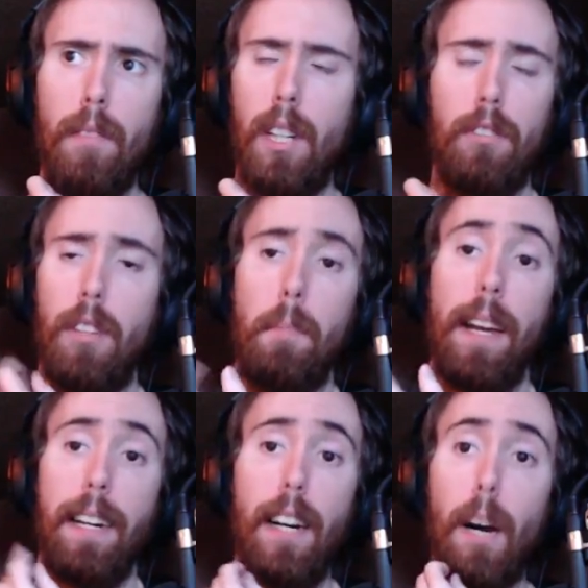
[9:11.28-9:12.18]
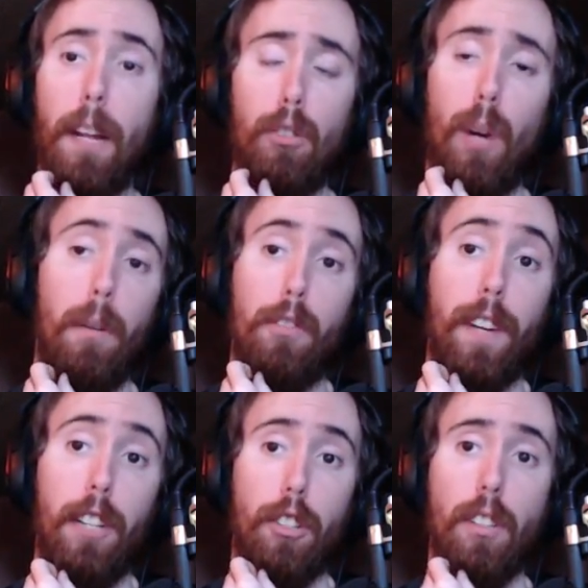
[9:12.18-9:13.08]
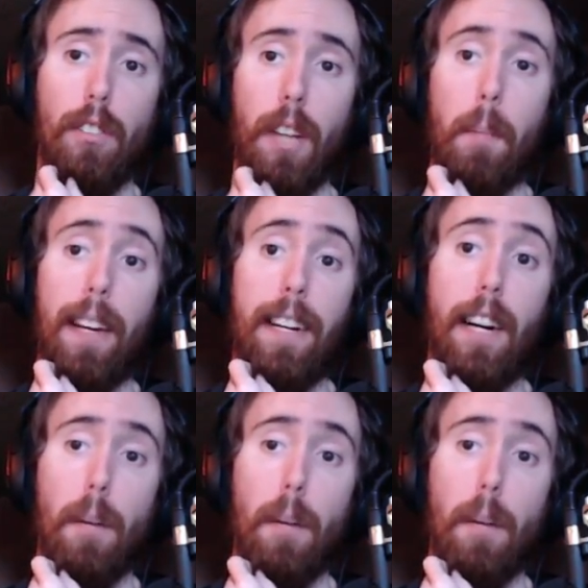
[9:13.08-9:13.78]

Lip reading: Because they made it up. That's why it was fictional. They made it up.